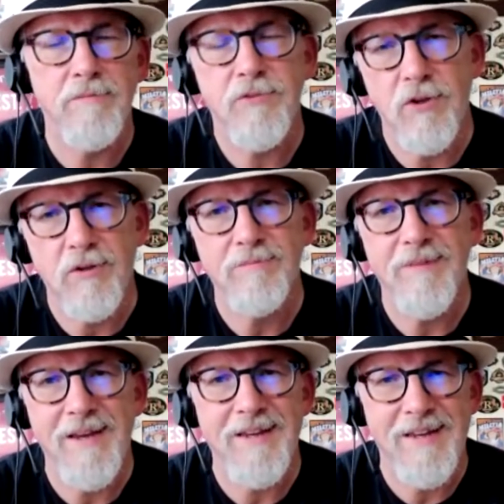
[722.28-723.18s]
So
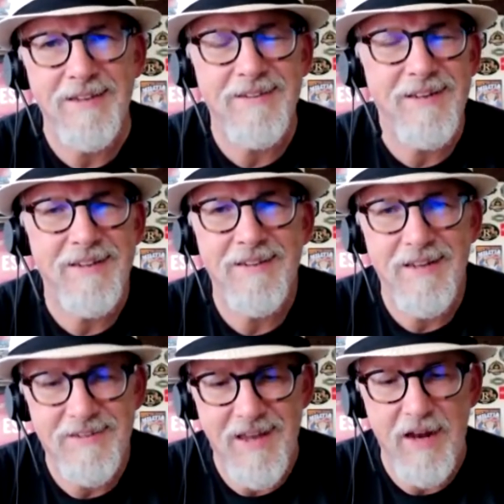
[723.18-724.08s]

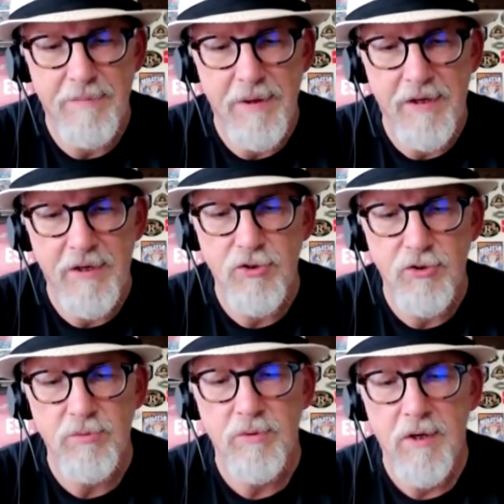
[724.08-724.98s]
it's not a big
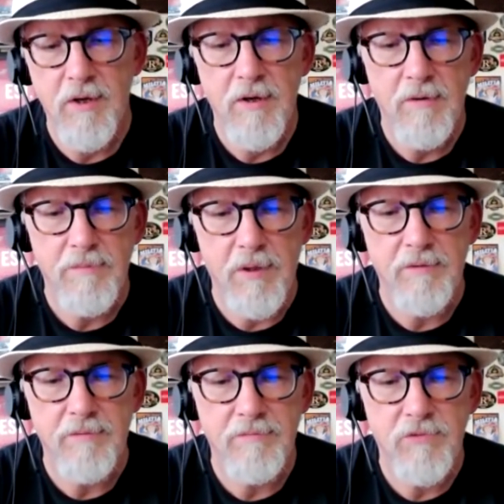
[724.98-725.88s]
issue,
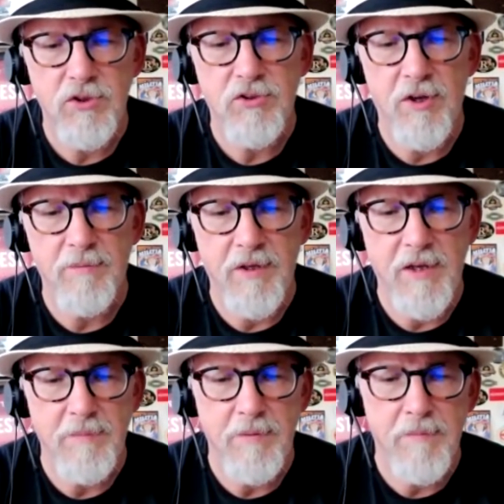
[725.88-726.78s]
but just something to
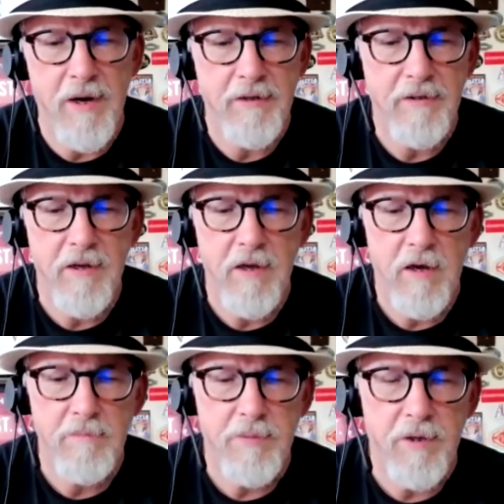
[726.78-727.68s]
keep in mind.
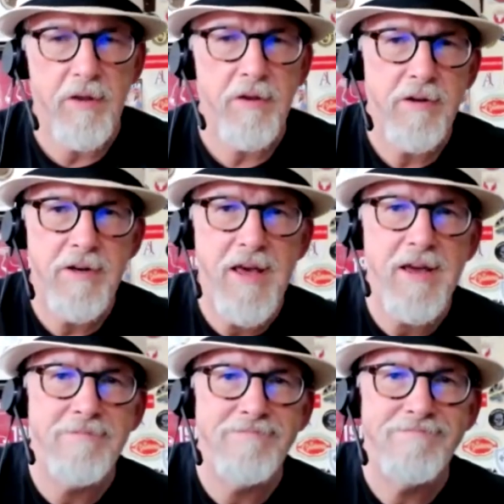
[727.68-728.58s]
But other than
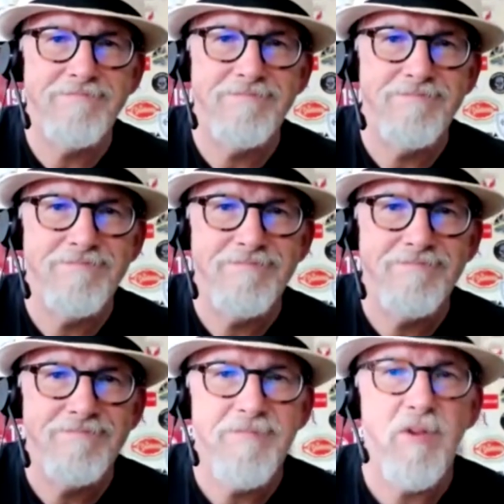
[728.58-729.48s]
that,
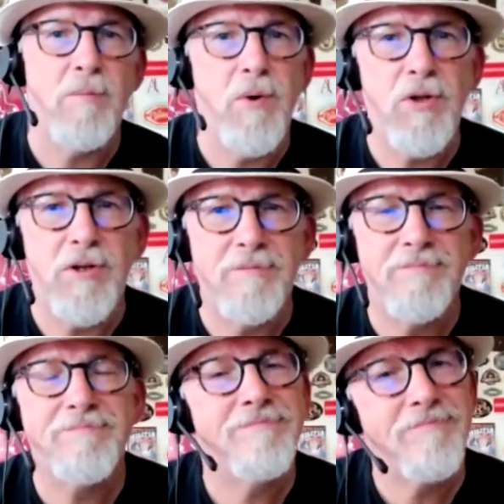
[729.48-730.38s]
the baller
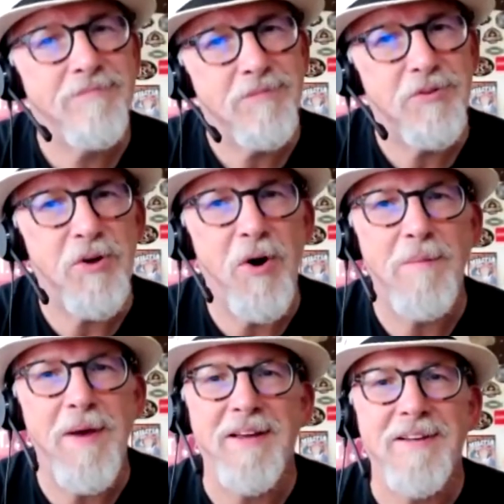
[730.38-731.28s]
from
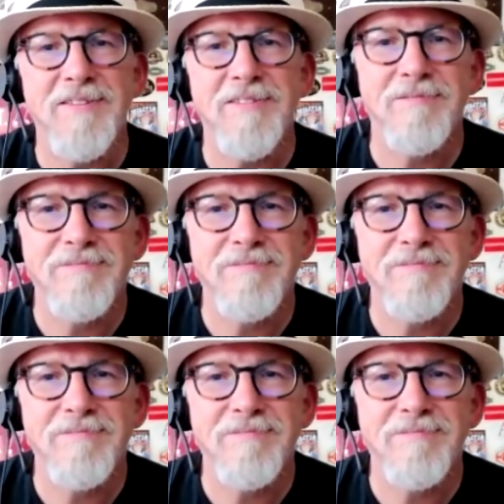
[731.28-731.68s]
CigarMedics.